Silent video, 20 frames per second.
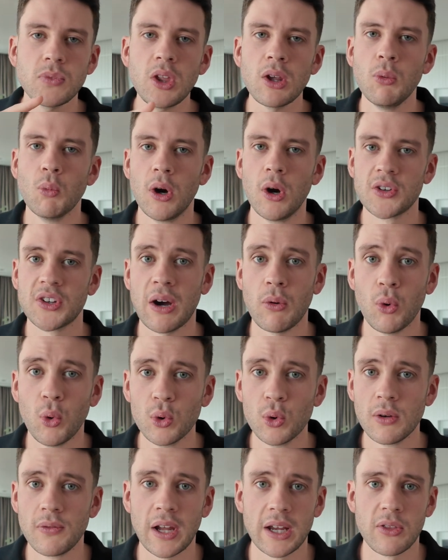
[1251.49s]
works out
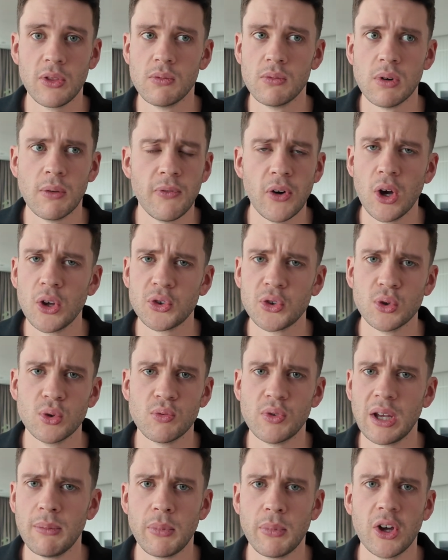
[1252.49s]
all of like the reversal
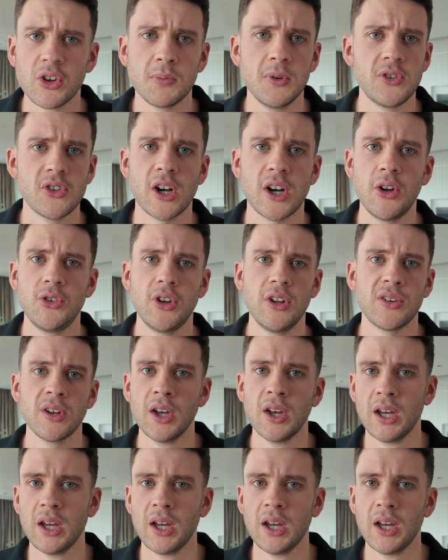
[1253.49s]
reimbursement charges.